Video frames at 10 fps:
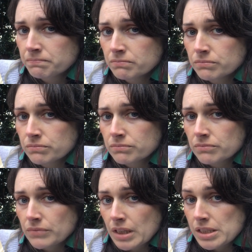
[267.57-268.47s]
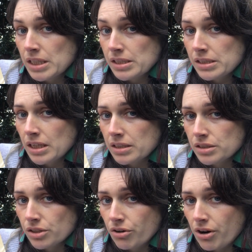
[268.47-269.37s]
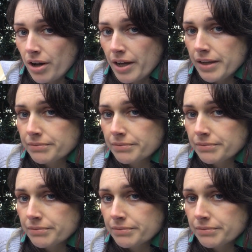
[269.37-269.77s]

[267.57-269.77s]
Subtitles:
And he started to cry.